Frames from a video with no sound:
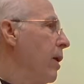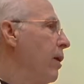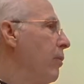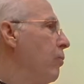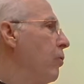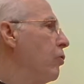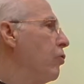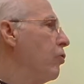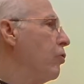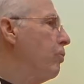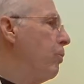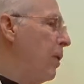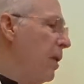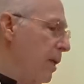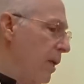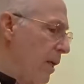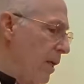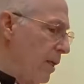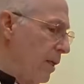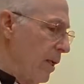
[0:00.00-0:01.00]
he was
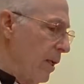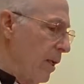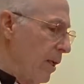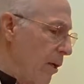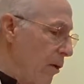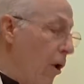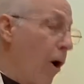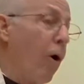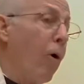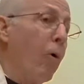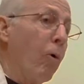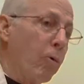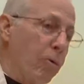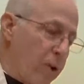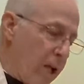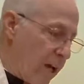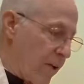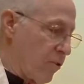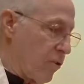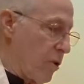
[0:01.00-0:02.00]
speaking in an
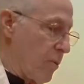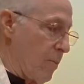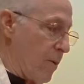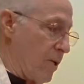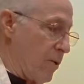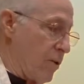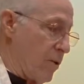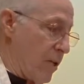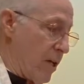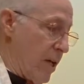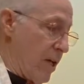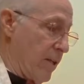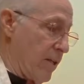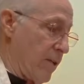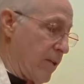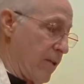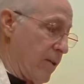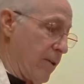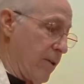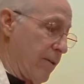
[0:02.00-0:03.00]
Old Testament
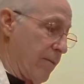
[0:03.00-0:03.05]
sense.